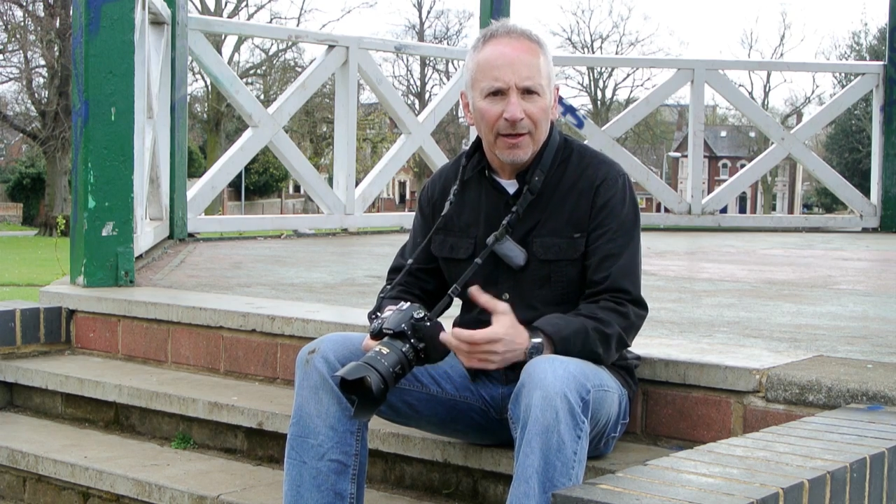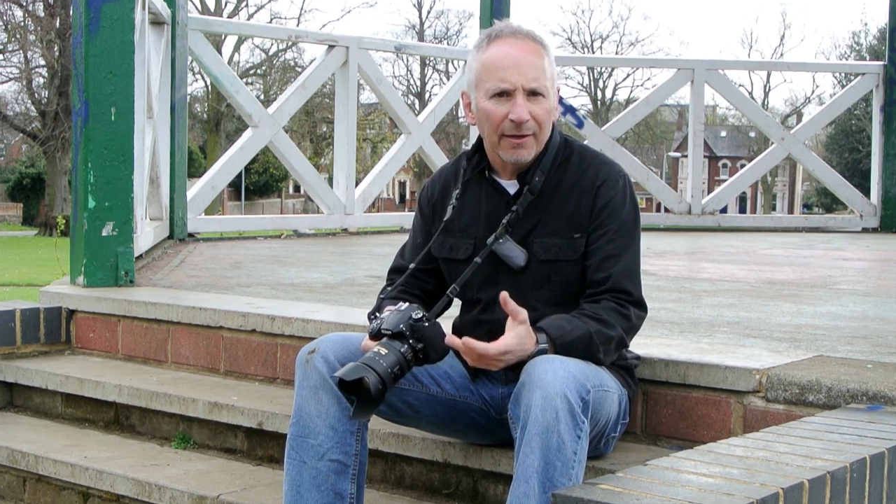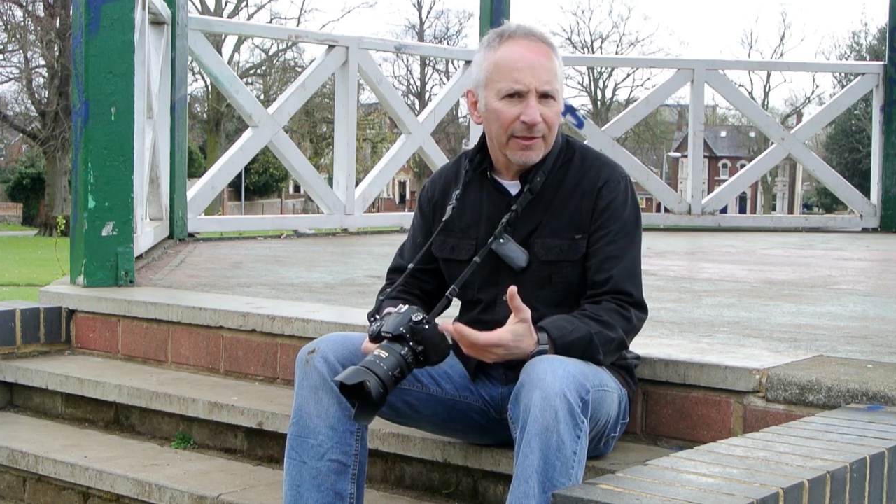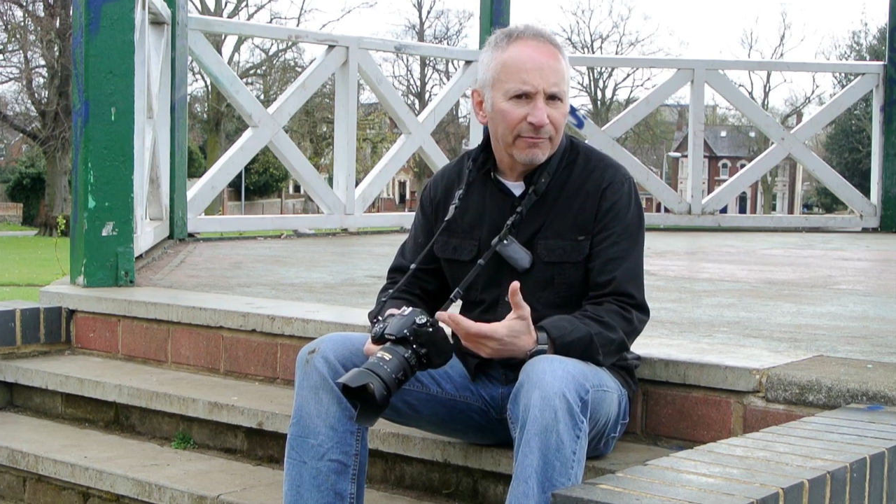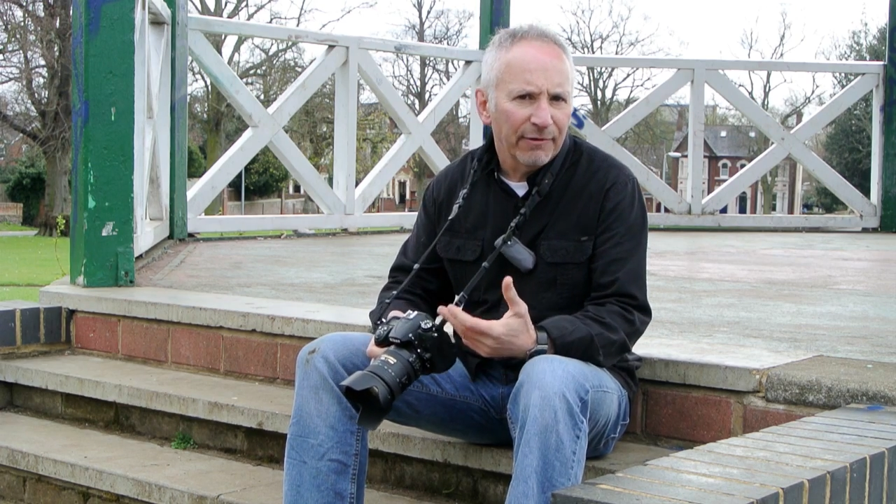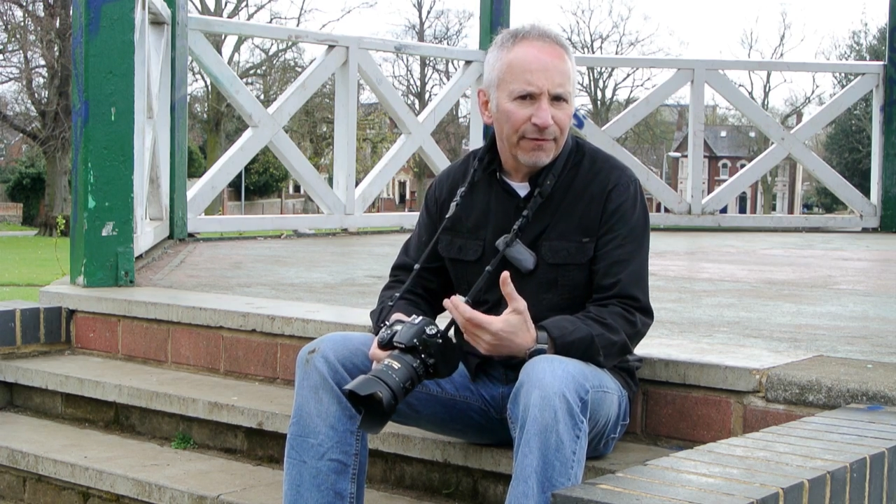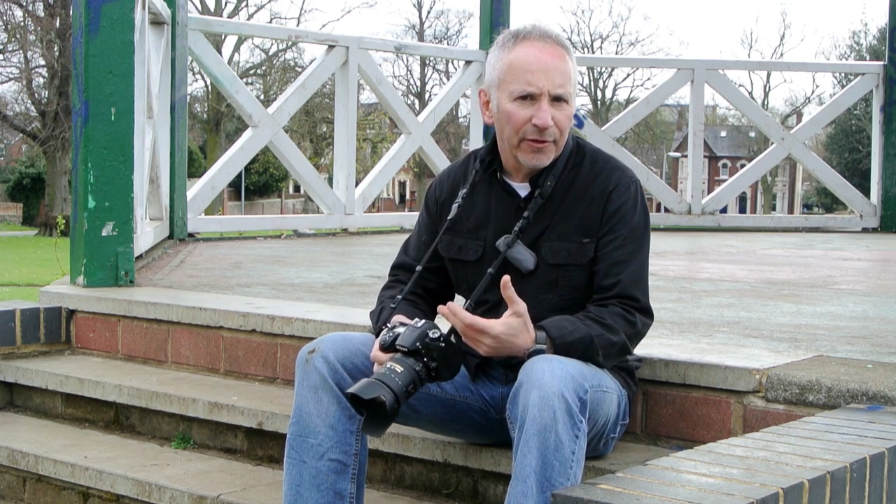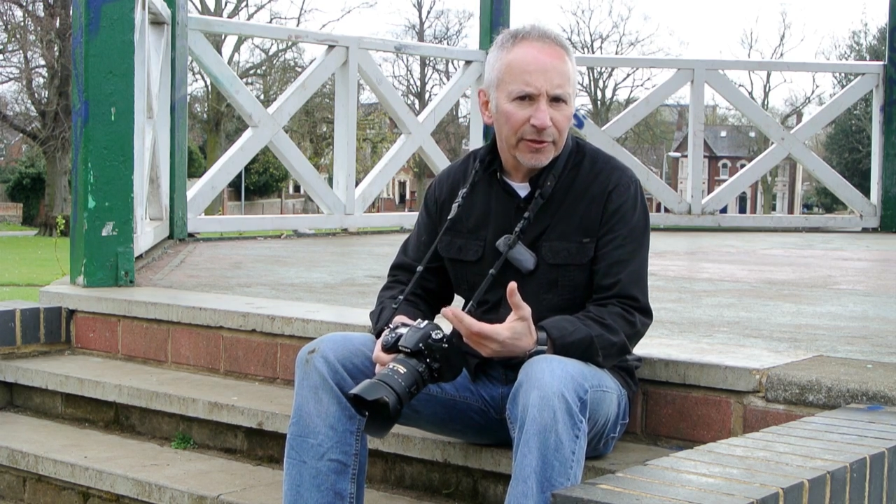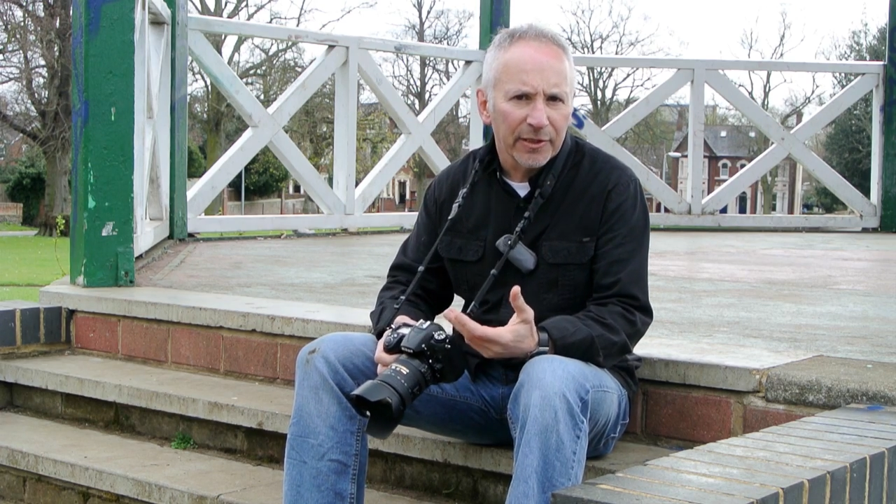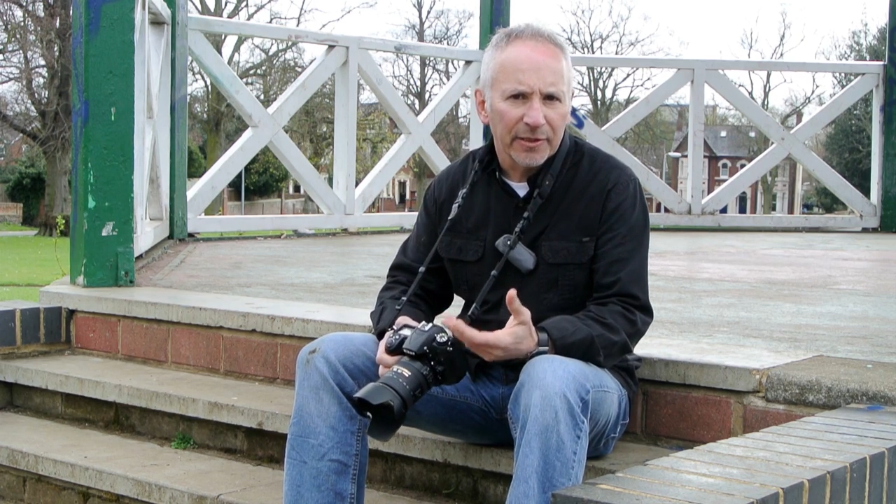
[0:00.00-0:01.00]
only
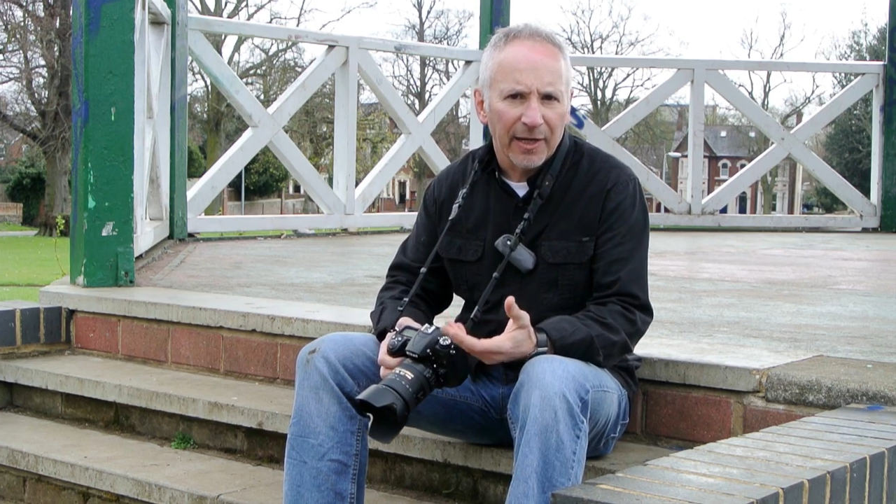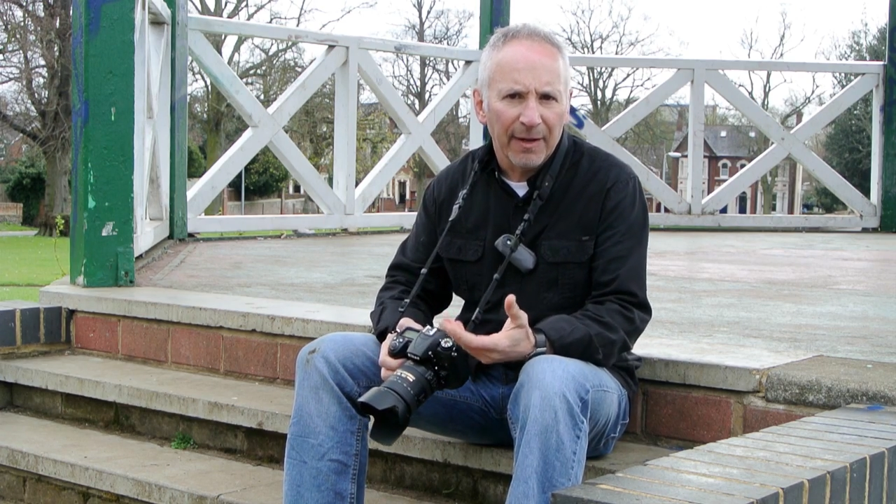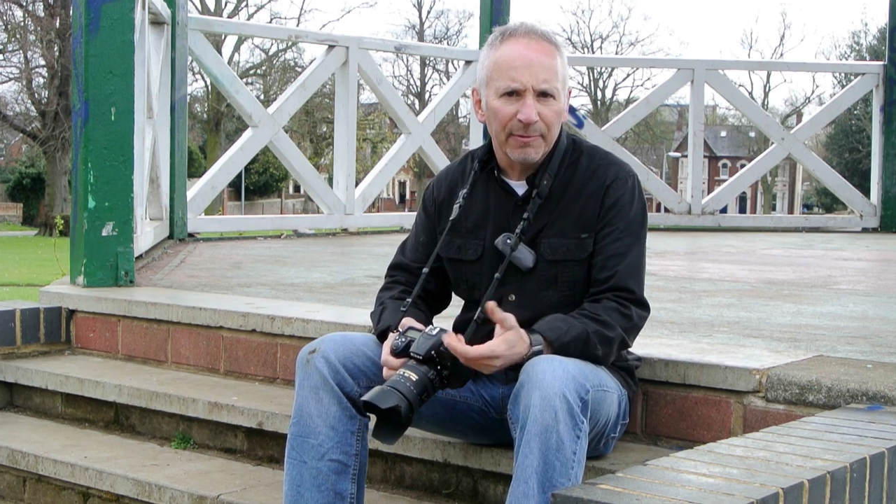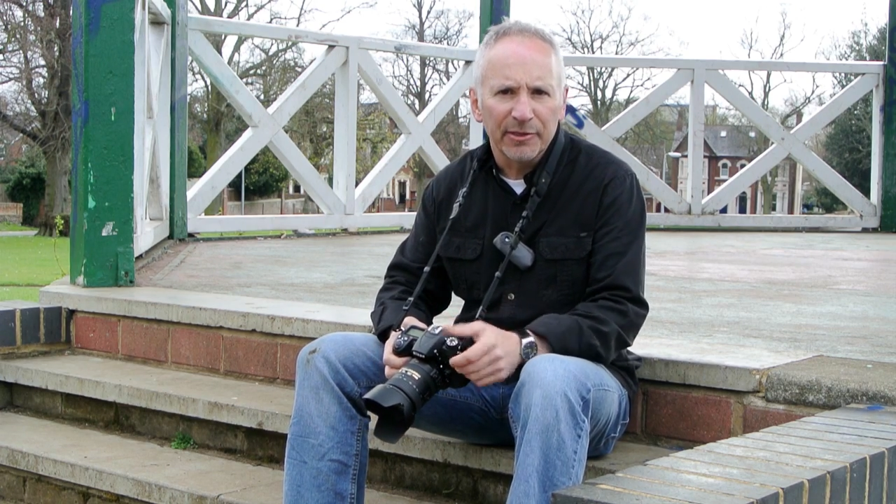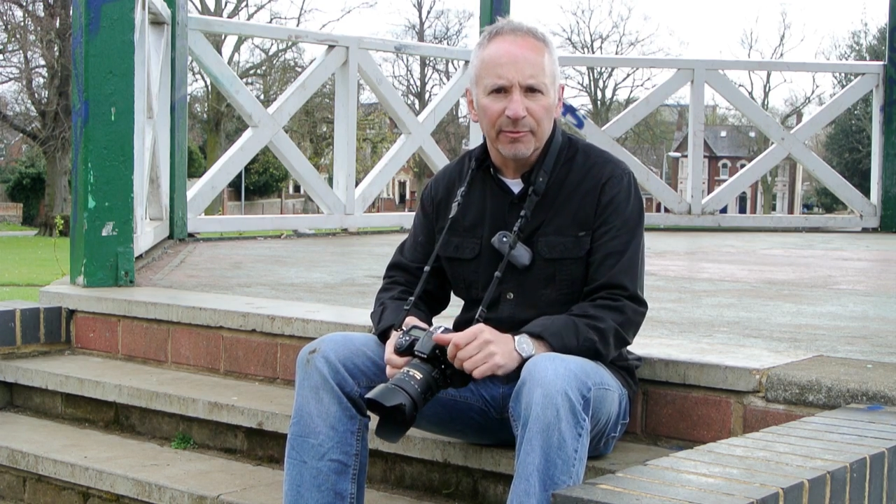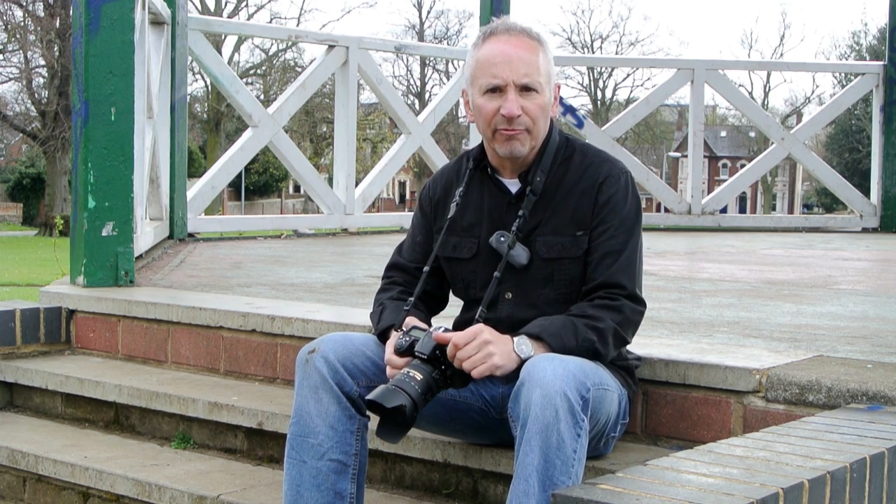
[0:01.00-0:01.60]
reverting to aperture